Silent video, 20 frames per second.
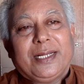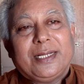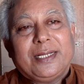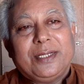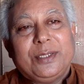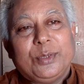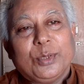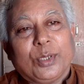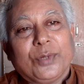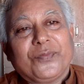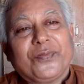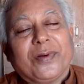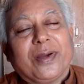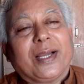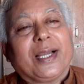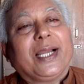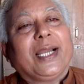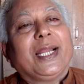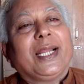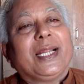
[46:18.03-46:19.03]
Don't
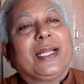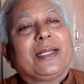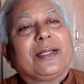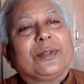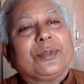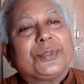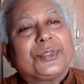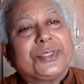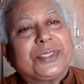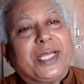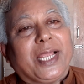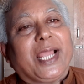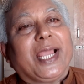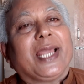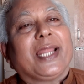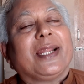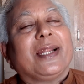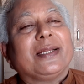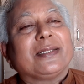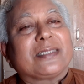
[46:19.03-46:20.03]
forget to
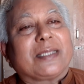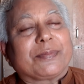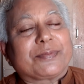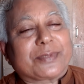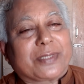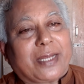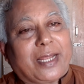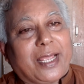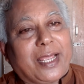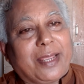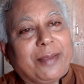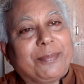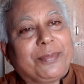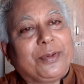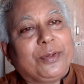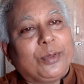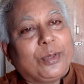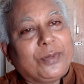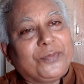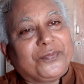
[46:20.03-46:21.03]
share and subscribe.
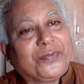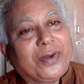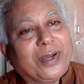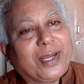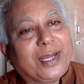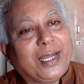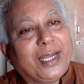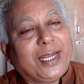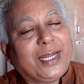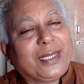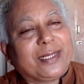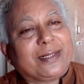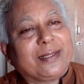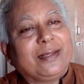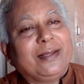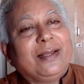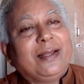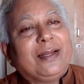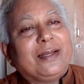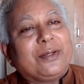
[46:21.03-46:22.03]
Don't forget
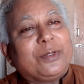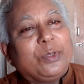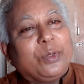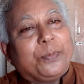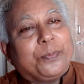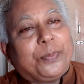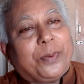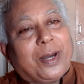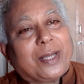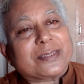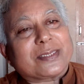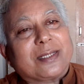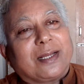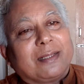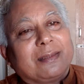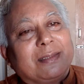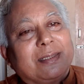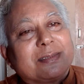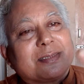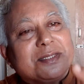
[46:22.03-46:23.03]
to pass
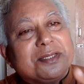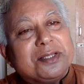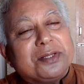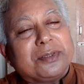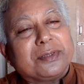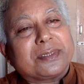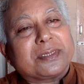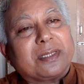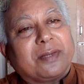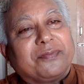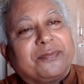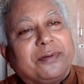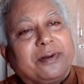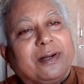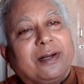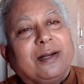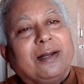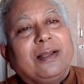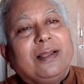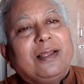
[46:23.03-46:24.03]
on this news of
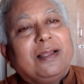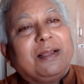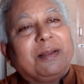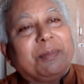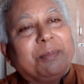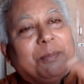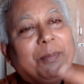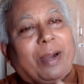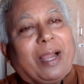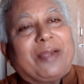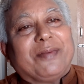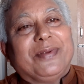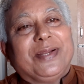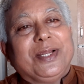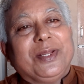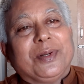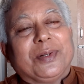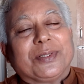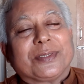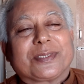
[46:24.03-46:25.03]
my
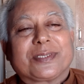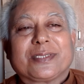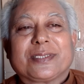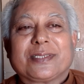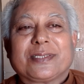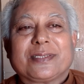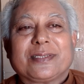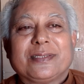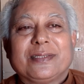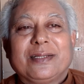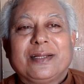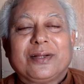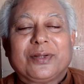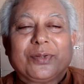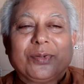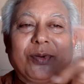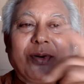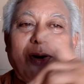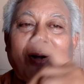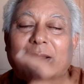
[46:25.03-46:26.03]
videos
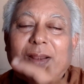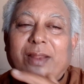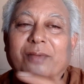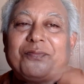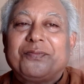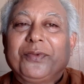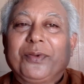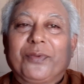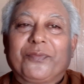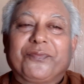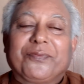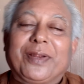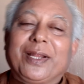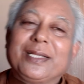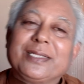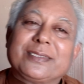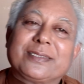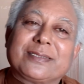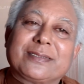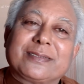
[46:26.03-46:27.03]
to all of your
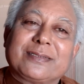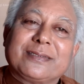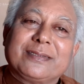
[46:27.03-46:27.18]
friends.